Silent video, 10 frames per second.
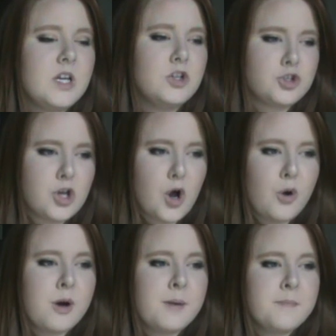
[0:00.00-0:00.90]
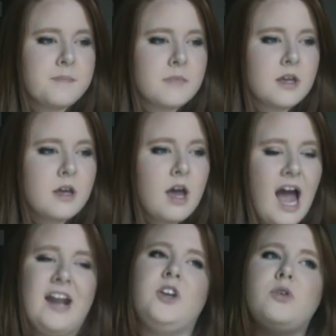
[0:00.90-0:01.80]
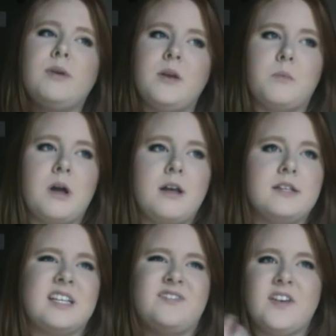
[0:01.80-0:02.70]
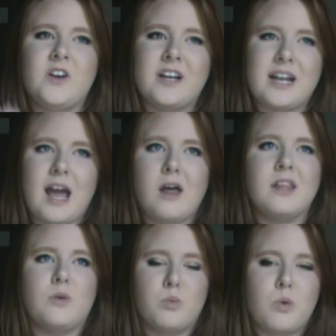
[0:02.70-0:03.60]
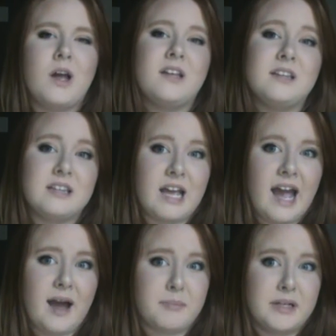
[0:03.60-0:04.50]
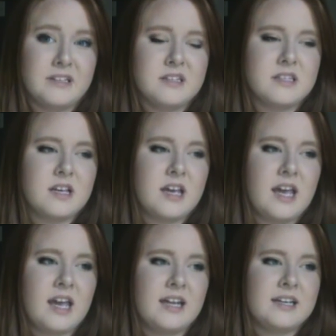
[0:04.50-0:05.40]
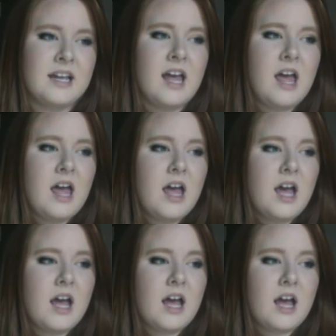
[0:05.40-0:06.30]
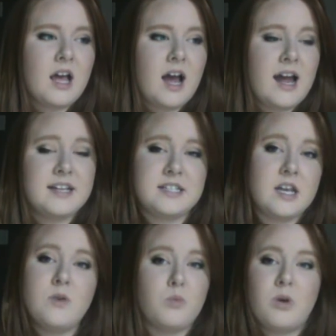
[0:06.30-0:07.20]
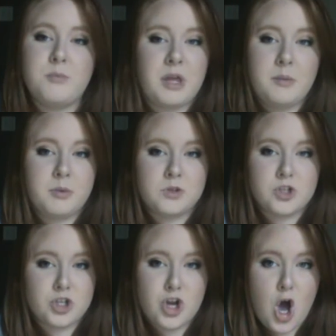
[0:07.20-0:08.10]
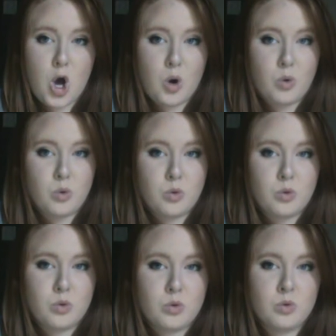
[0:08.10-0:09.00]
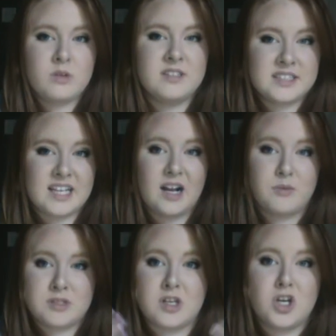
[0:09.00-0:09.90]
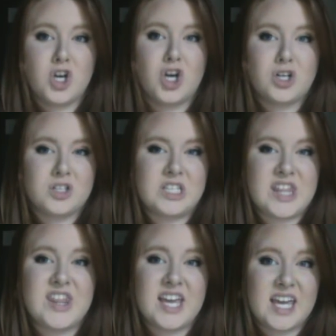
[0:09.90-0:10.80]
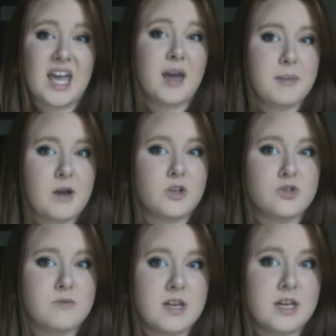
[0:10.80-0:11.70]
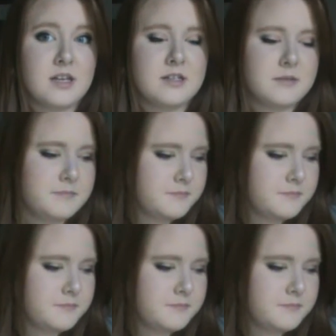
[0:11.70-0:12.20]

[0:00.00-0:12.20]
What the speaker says: So I knew what it was. I figured it out, like what happens. And I didn't want people to know that I was thinking about doing it.